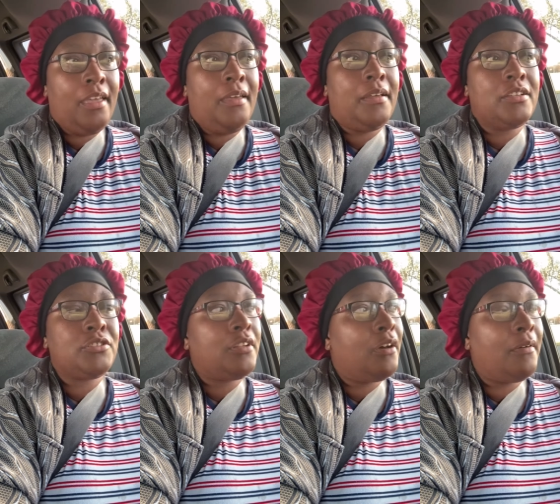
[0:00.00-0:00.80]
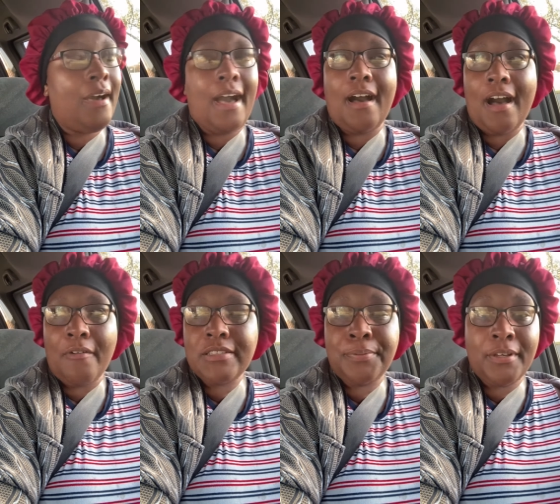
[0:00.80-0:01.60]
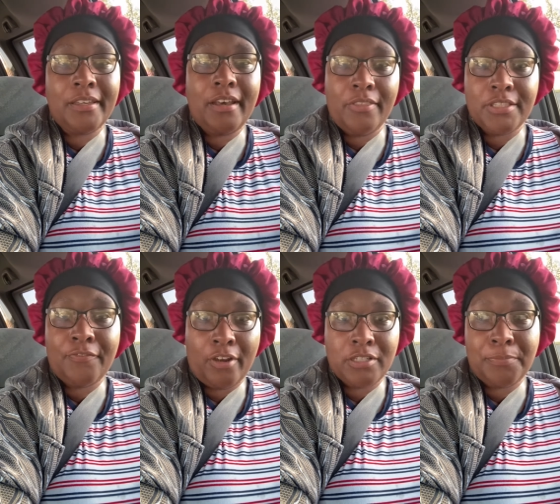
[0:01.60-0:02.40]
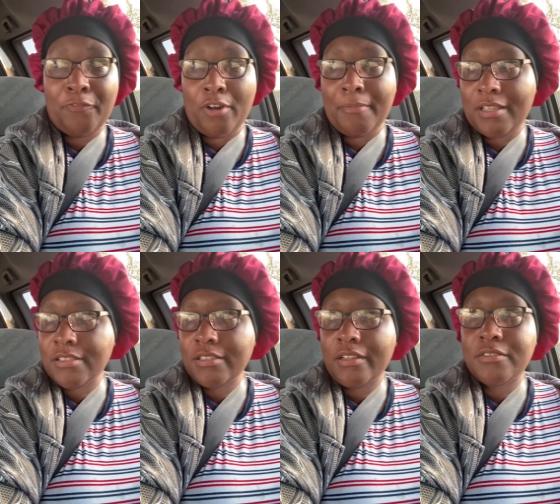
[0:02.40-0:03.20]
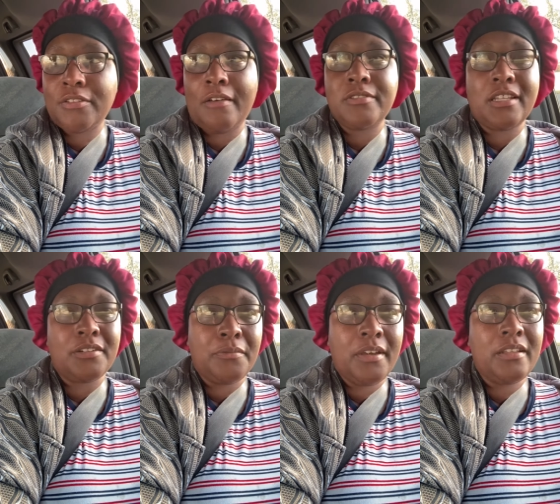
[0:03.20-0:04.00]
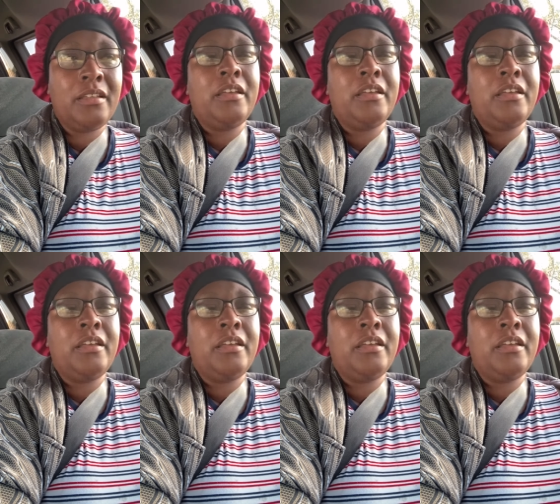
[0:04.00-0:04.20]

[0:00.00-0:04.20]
Because, you know, I always put others first before myself. So I was like, you know what?